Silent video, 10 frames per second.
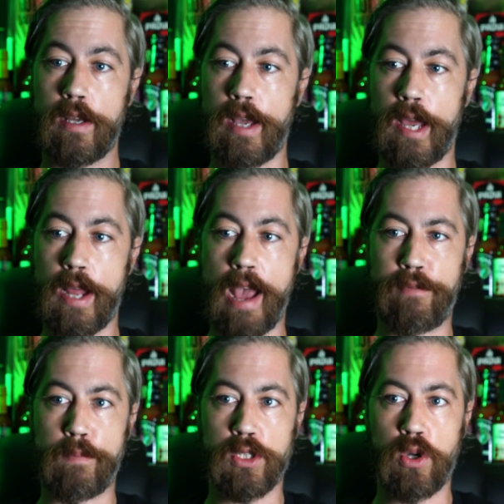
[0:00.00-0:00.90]
and I have
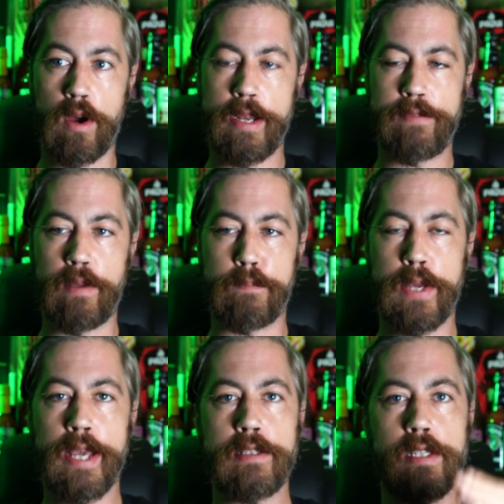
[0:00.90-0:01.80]
a majority of them
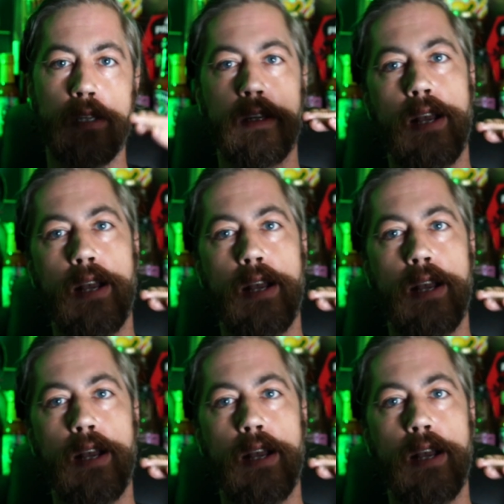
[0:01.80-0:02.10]
picked,